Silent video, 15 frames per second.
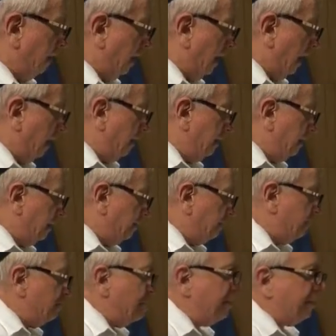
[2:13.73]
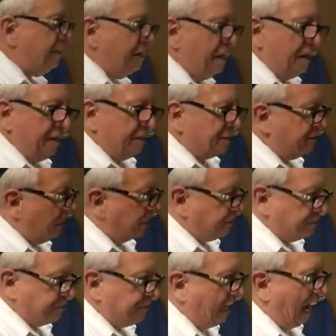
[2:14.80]
And the Mikneh is not
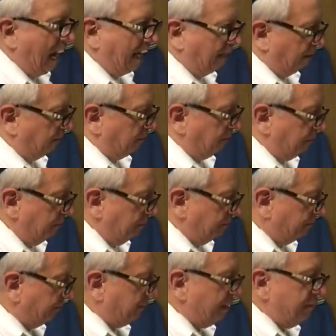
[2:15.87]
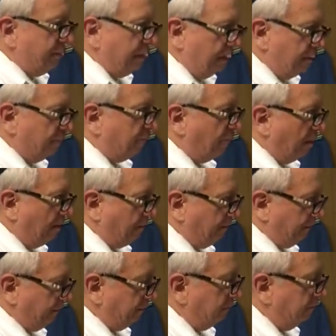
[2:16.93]
just cattle, but it can be other
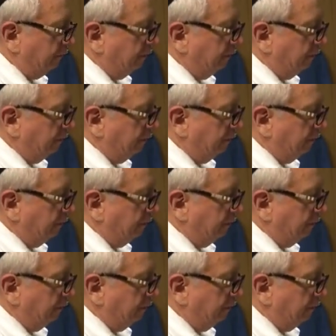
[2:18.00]
property.